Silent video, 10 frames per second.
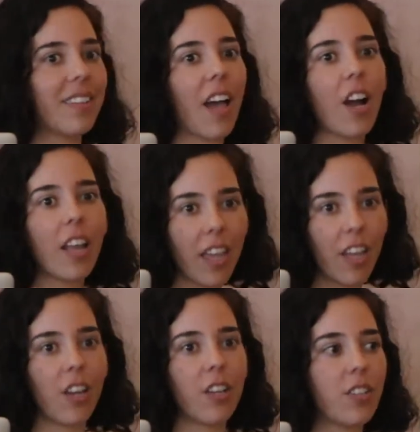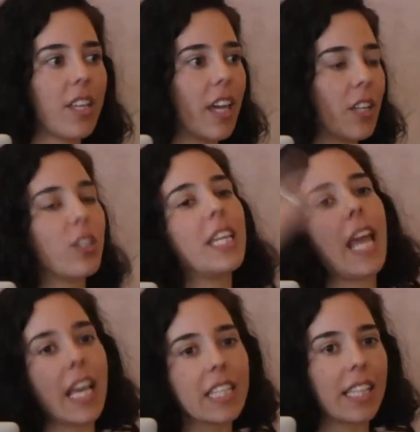they are eager to take it to the
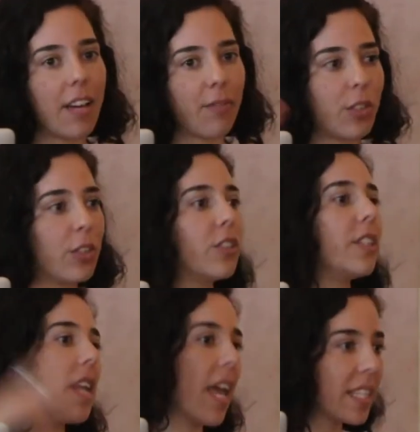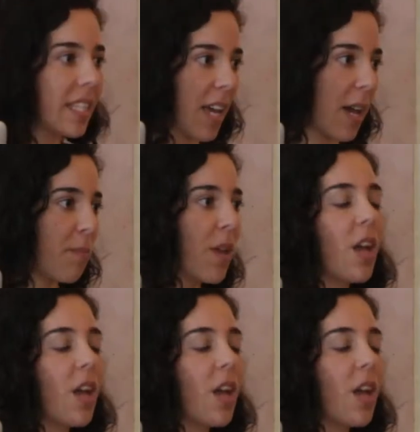next level, to the next step,